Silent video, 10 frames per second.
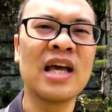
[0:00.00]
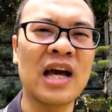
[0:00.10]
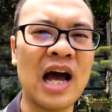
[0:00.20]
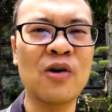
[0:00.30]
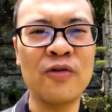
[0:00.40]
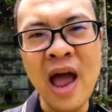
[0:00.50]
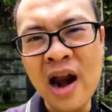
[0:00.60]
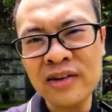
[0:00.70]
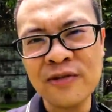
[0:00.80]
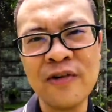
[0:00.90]
kind of
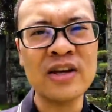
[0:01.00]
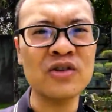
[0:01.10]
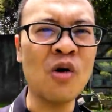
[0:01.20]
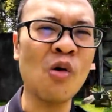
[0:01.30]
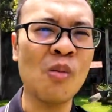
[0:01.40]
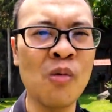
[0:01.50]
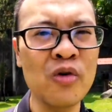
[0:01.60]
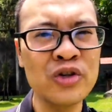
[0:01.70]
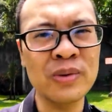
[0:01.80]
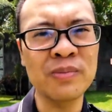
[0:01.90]
artifacts or
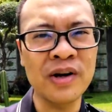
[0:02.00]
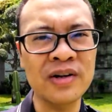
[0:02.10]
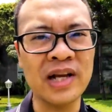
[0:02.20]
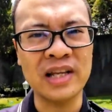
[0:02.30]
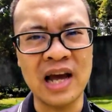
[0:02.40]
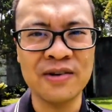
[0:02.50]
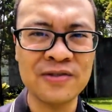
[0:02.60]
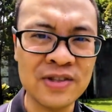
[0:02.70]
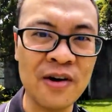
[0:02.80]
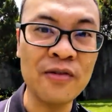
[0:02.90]
motion blur, that kind of
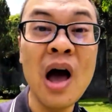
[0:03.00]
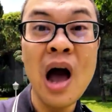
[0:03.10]
stuff.